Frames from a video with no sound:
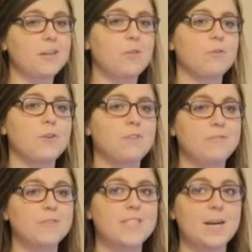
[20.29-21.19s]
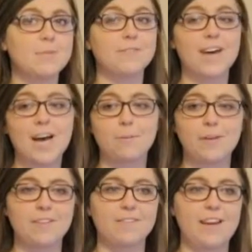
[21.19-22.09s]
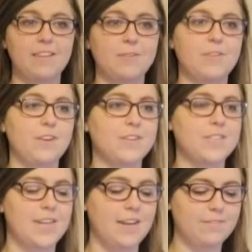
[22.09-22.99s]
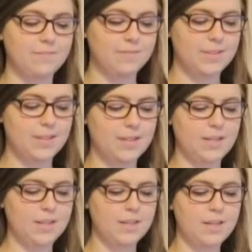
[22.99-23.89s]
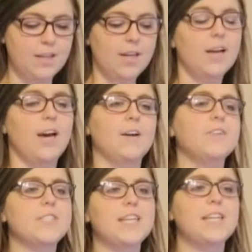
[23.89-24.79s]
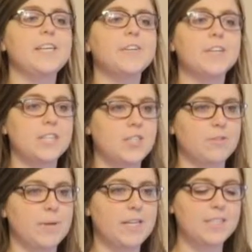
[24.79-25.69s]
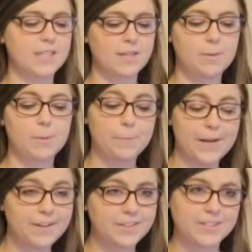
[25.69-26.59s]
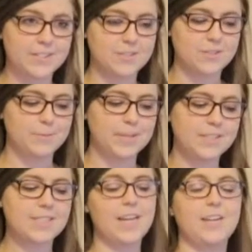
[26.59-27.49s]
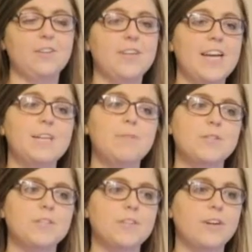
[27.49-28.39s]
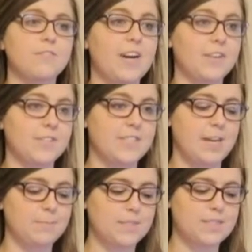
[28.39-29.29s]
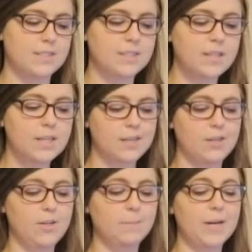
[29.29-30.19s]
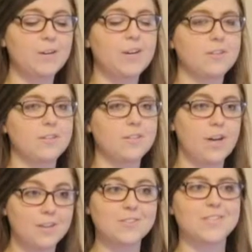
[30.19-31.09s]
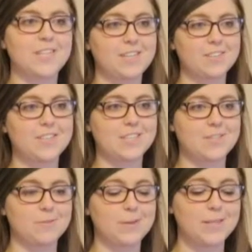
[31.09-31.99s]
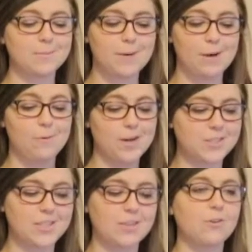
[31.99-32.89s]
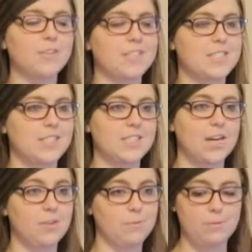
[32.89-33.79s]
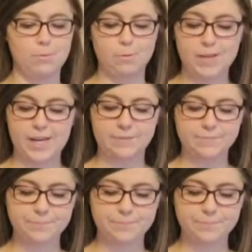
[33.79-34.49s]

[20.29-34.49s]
to go through a few steps of how to play the violin with y'all today. Understanding your instrument, preparing your instrument, and creating music are vital steps. You can better understand your instrument by watching or listening to other people play.